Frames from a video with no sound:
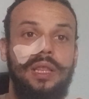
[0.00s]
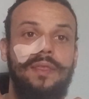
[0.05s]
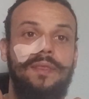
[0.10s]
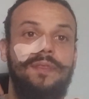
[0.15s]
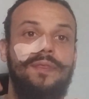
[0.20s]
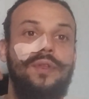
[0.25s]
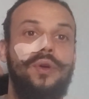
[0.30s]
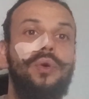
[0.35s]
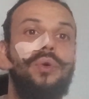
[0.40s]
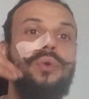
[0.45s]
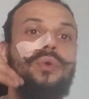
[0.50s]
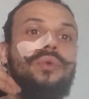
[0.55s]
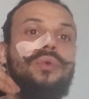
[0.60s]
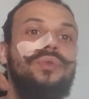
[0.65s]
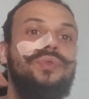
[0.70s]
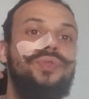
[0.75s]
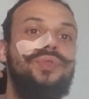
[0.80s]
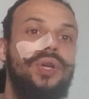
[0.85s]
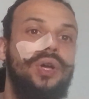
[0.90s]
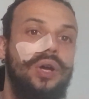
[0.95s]

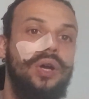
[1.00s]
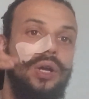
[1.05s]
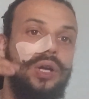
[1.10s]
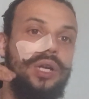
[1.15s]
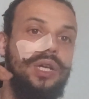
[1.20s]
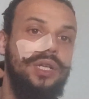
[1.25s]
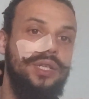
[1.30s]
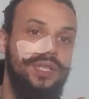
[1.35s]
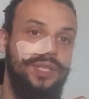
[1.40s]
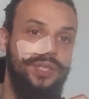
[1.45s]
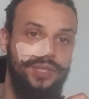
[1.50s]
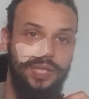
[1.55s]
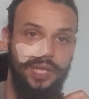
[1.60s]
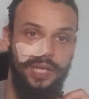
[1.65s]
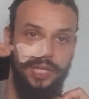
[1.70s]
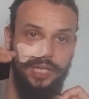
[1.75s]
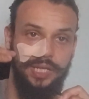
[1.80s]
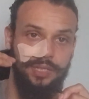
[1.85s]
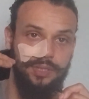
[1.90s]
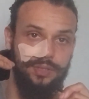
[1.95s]
Those are
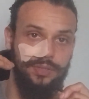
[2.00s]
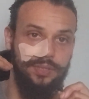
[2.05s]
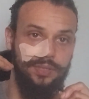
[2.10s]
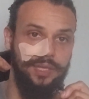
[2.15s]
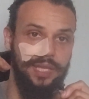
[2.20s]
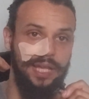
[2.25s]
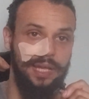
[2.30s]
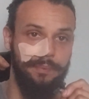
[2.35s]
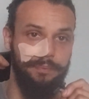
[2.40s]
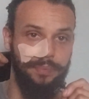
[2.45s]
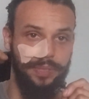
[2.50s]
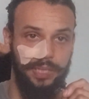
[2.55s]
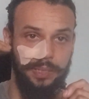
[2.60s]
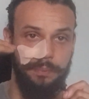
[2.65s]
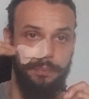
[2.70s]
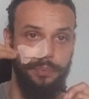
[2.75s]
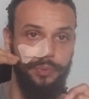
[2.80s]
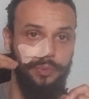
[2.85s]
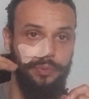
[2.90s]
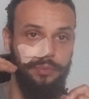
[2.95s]
designs that
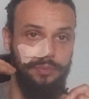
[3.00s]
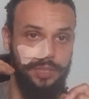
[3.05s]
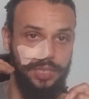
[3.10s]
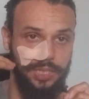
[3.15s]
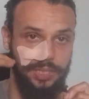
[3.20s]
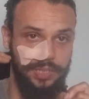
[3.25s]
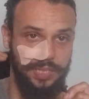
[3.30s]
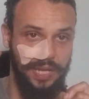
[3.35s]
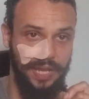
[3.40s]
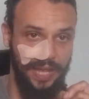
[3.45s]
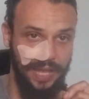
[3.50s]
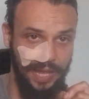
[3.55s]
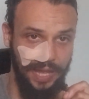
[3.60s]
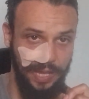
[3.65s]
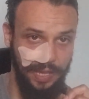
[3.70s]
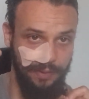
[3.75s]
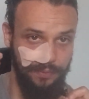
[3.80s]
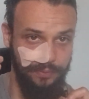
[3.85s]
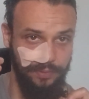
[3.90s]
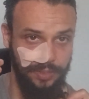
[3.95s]
people need to
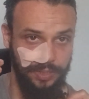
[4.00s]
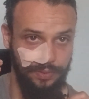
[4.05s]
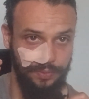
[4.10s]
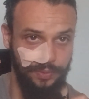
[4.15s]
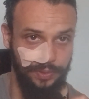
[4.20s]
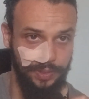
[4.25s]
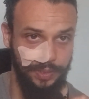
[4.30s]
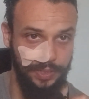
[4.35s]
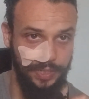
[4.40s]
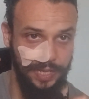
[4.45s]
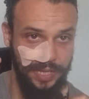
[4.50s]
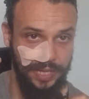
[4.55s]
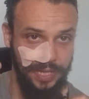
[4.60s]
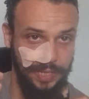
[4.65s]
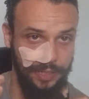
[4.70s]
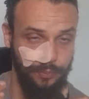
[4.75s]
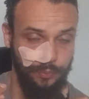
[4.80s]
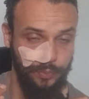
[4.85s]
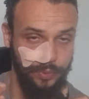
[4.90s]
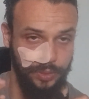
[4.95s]
have in their
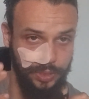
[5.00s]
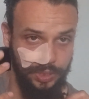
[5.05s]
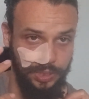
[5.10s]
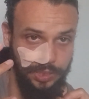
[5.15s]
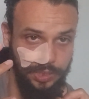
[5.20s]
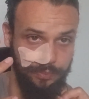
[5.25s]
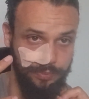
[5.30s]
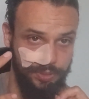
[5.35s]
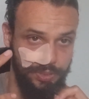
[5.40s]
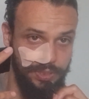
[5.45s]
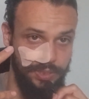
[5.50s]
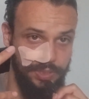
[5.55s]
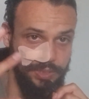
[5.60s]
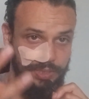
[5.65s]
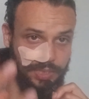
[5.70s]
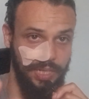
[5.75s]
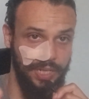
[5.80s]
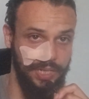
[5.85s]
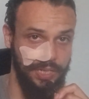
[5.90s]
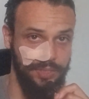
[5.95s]
head when it comes to
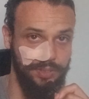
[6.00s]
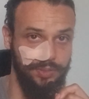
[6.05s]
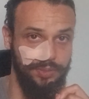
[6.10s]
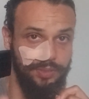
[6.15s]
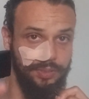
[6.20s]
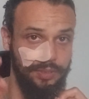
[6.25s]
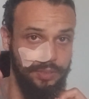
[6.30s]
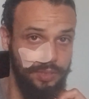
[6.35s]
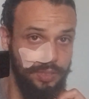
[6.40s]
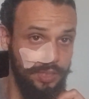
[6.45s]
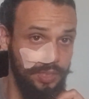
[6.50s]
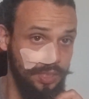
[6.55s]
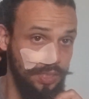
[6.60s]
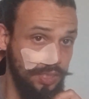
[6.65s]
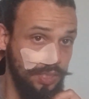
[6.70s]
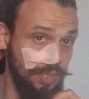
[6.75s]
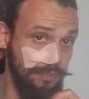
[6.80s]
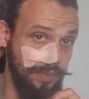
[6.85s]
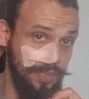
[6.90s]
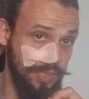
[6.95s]
designs.
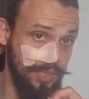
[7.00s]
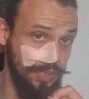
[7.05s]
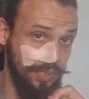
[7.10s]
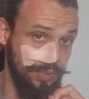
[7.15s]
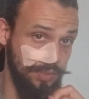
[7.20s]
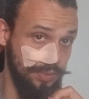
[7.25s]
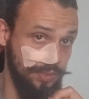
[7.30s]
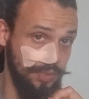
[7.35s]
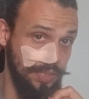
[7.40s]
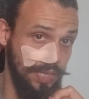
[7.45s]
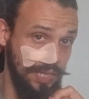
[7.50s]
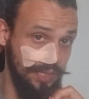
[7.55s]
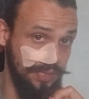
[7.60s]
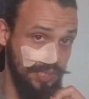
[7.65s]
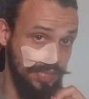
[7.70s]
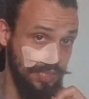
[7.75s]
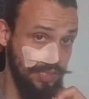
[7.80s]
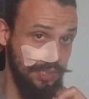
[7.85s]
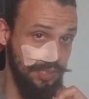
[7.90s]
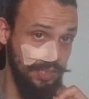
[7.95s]
Because at
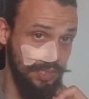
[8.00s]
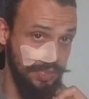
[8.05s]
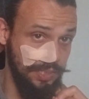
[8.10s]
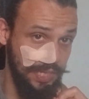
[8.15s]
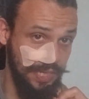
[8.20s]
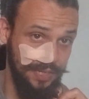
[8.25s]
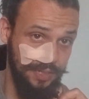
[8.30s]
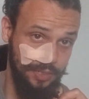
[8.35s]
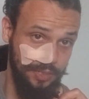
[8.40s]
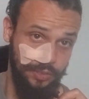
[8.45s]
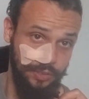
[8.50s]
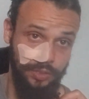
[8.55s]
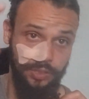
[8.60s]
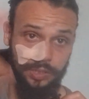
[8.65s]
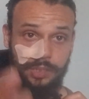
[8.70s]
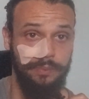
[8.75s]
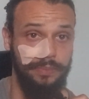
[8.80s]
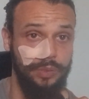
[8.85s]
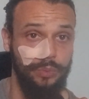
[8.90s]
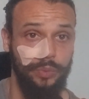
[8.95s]
the end of the day, you're
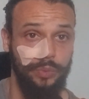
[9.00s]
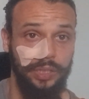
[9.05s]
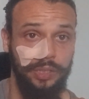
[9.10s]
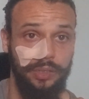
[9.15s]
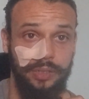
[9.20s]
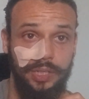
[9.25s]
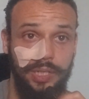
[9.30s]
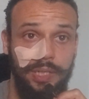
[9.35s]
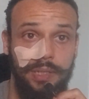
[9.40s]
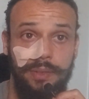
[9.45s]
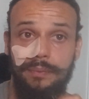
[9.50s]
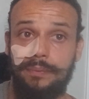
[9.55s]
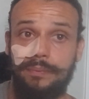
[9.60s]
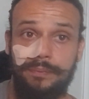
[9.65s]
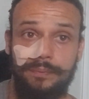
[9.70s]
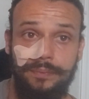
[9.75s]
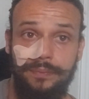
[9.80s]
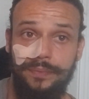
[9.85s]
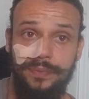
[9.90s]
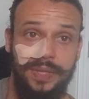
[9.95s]
going to be wearing it.
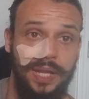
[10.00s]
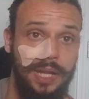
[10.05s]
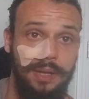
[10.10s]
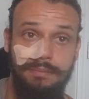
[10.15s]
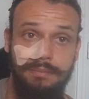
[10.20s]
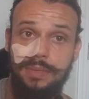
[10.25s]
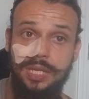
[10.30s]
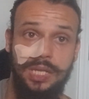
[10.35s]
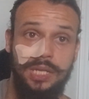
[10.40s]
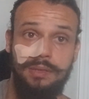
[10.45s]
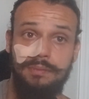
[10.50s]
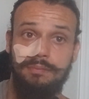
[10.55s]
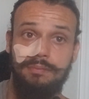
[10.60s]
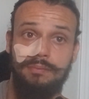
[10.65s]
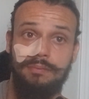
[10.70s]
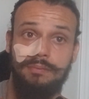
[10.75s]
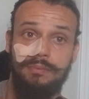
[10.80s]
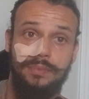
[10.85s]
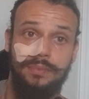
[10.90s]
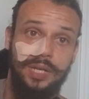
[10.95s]
Not me,
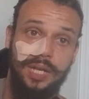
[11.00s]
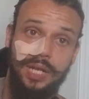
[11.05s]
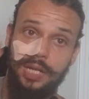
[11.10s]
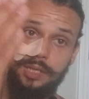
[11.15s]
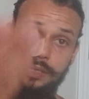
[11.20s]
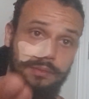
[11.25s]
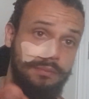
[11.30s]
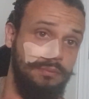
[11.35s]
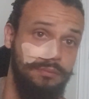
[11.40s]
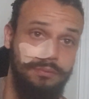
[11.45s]
not